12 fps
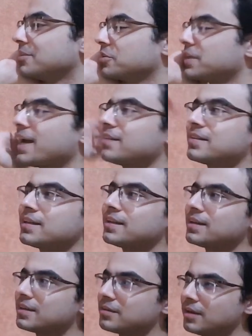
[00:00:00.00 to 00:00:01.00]
So that's a
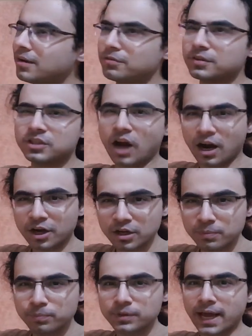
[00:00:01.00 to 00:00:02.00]

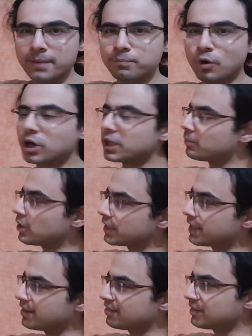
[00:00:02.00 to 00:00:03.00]
Dark-type Pokemon
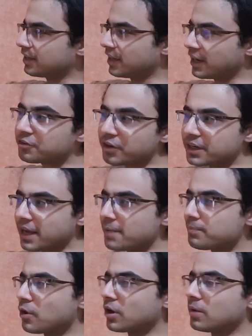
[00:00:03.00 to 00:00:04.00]
against an
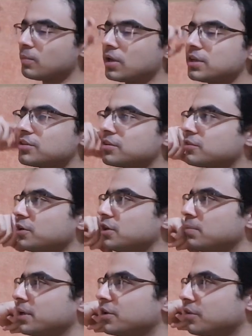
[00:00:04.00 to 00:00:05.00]
Electric-type Pokemon. This is going
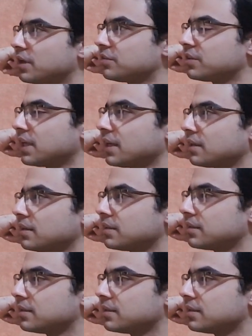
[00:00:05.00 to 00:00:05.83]
to be interesting.